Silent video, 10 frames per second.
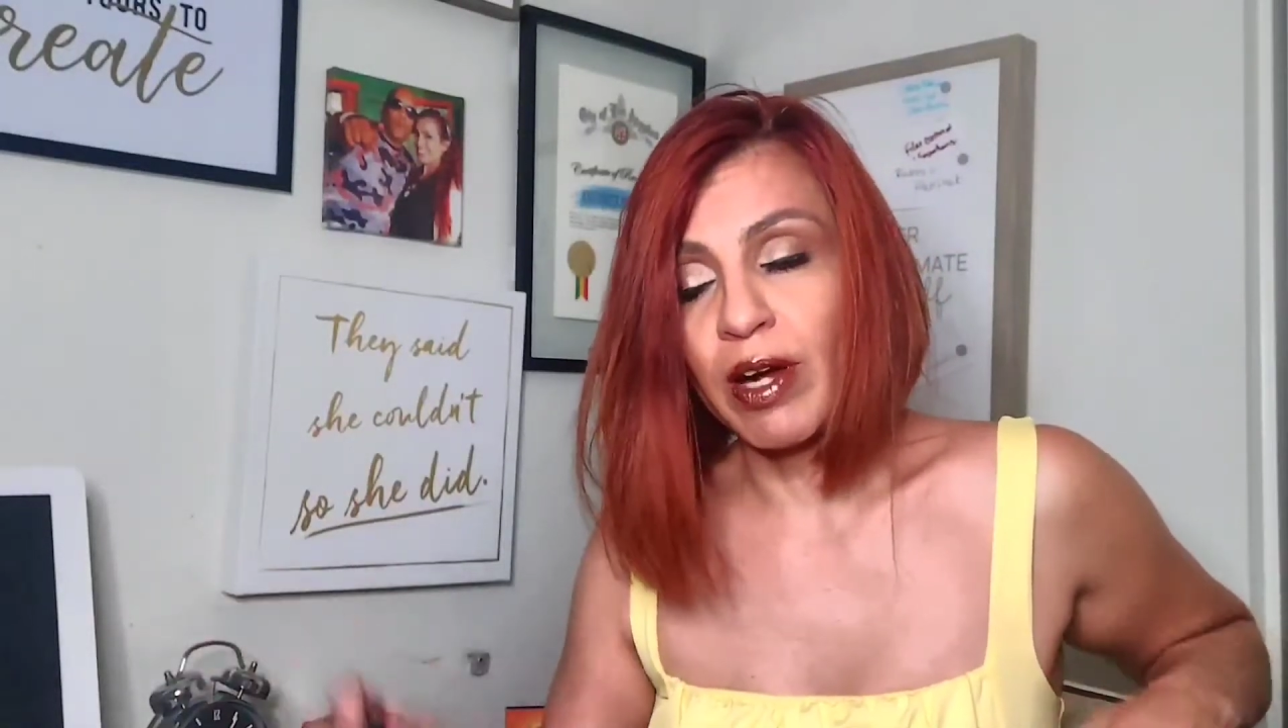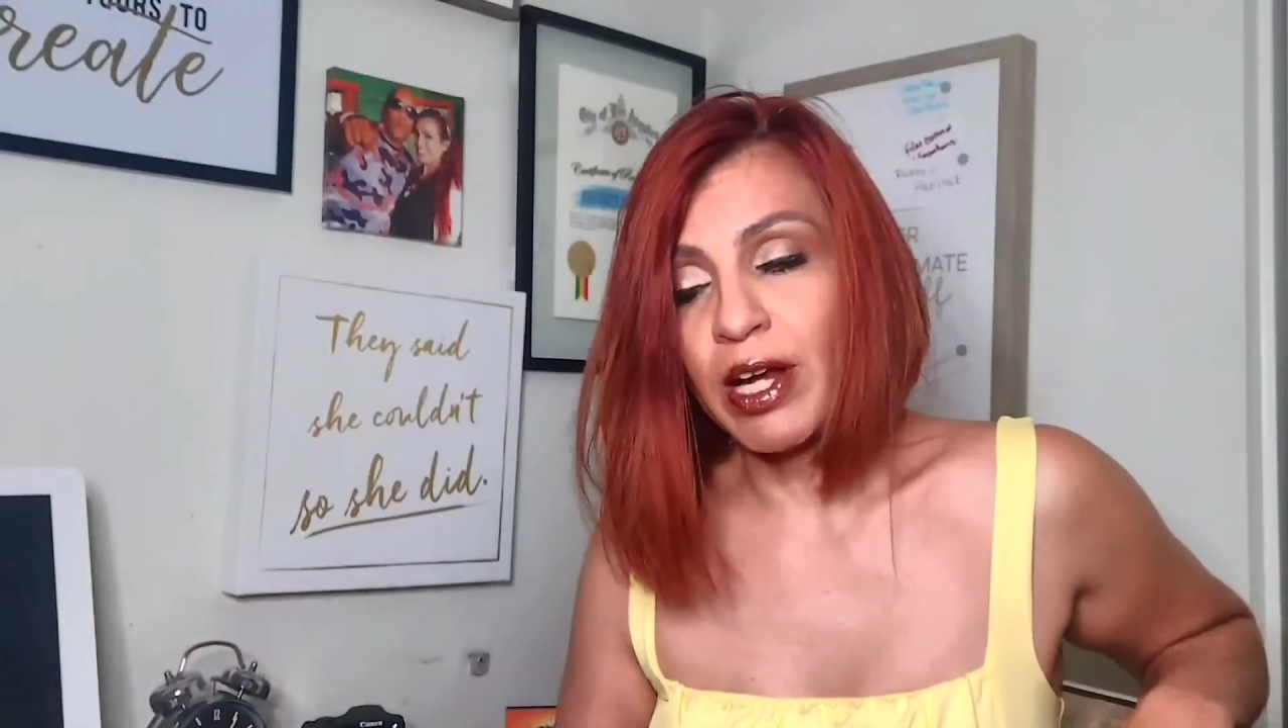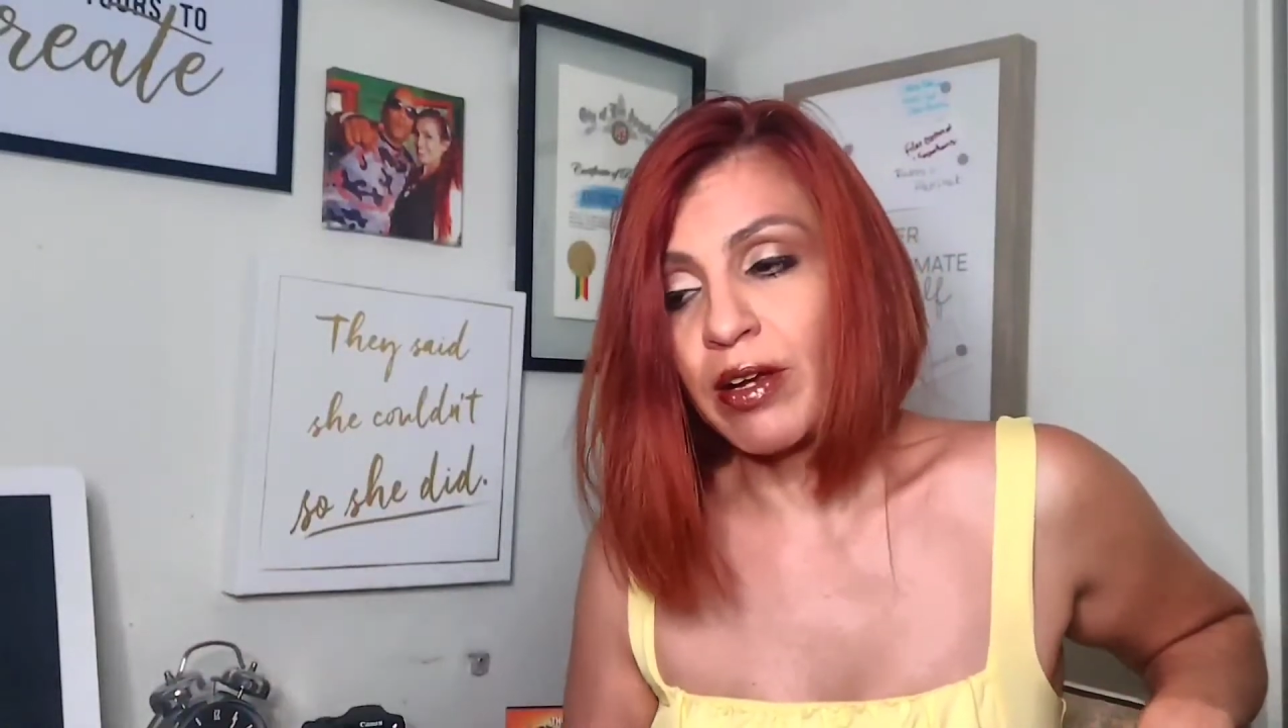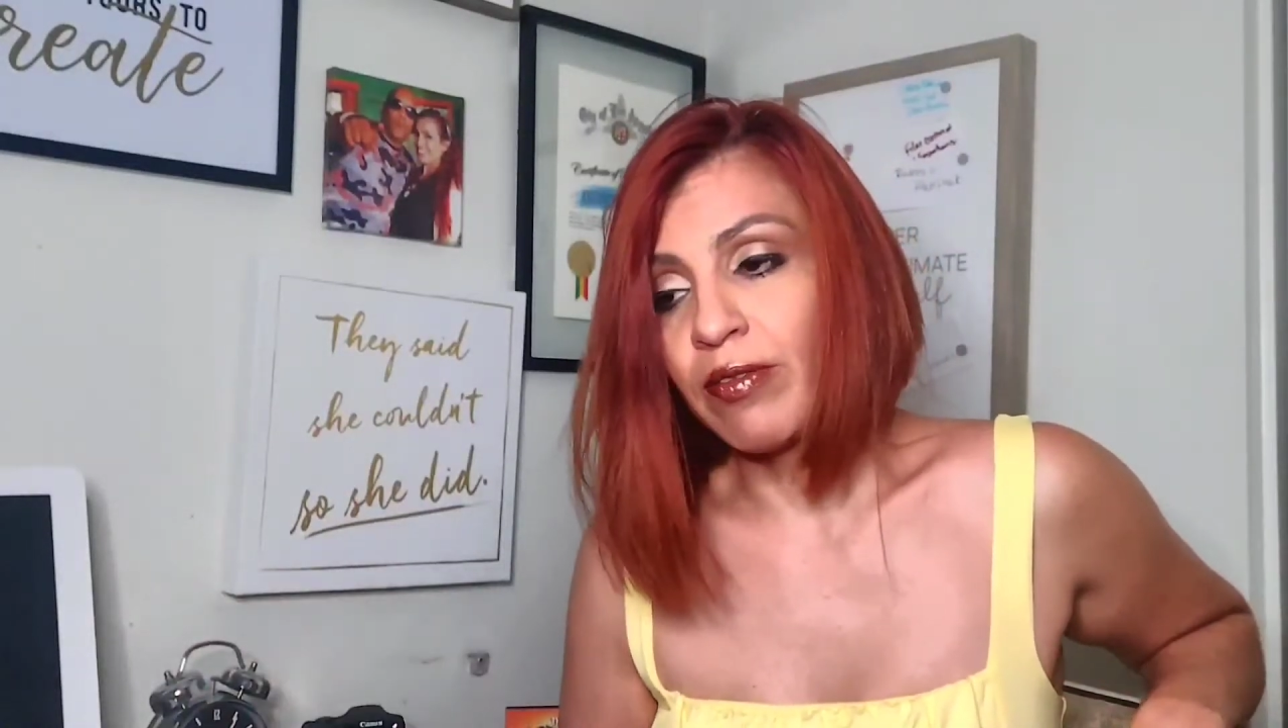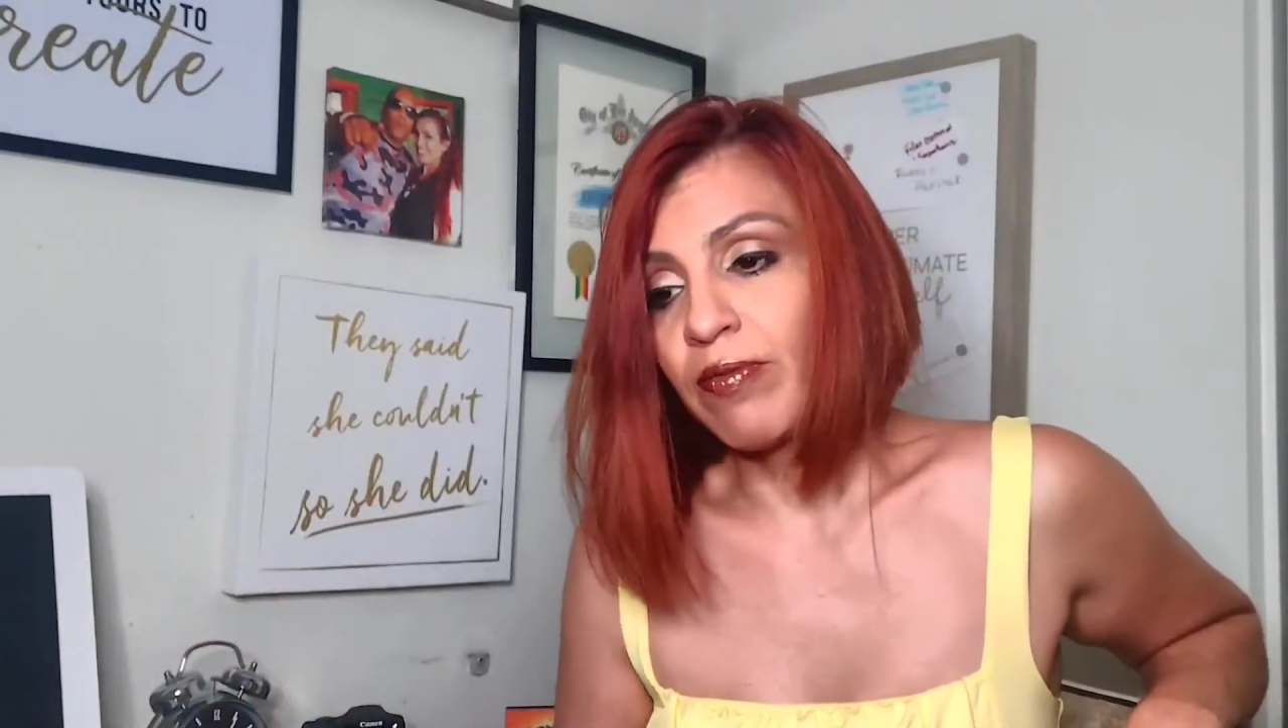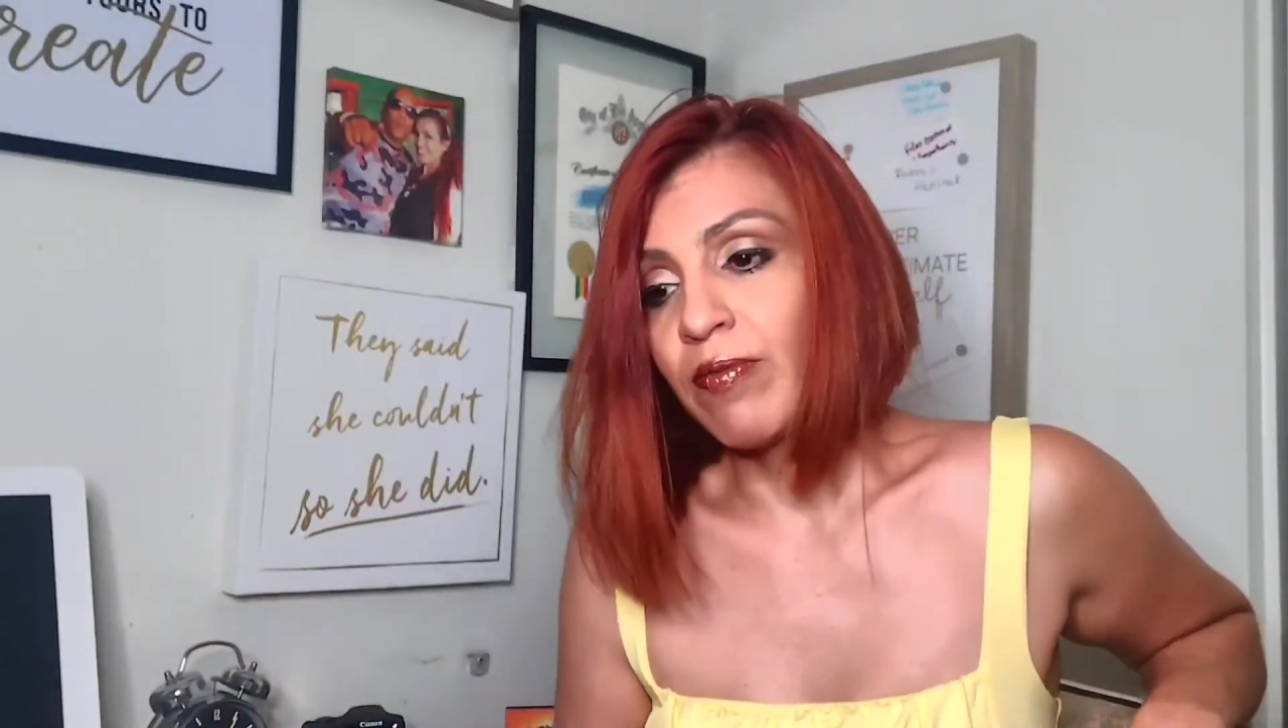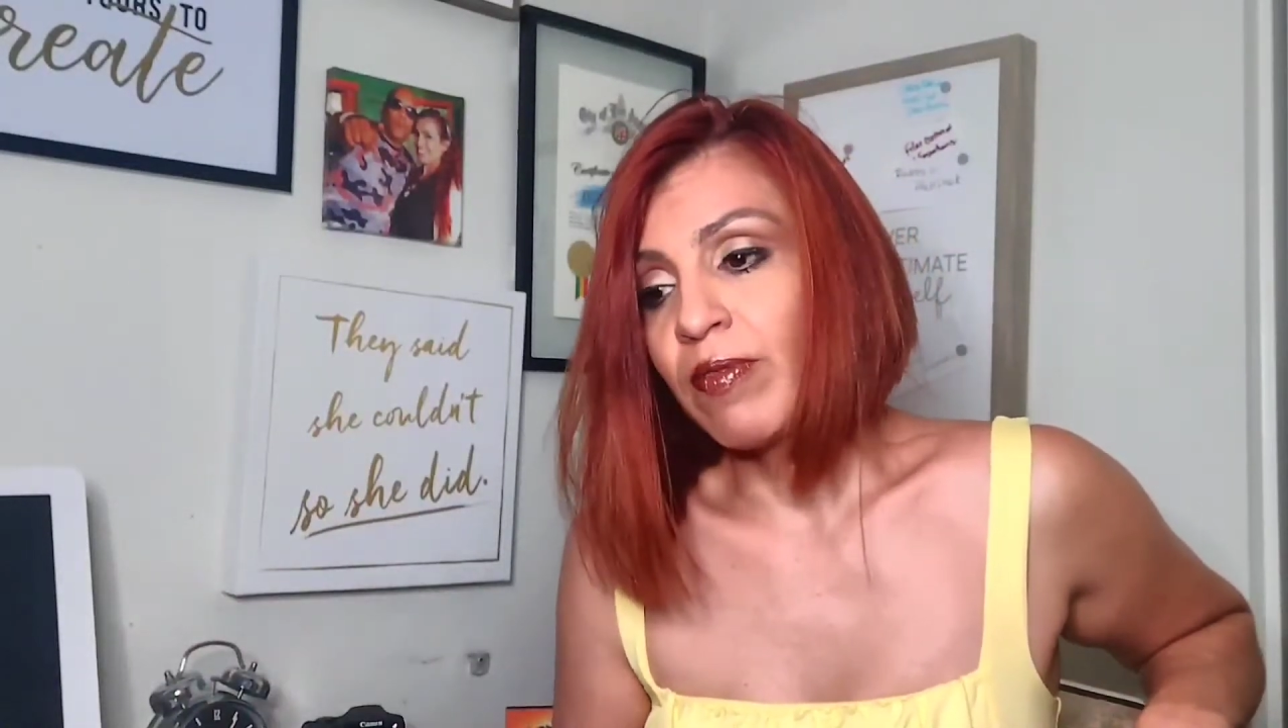creative,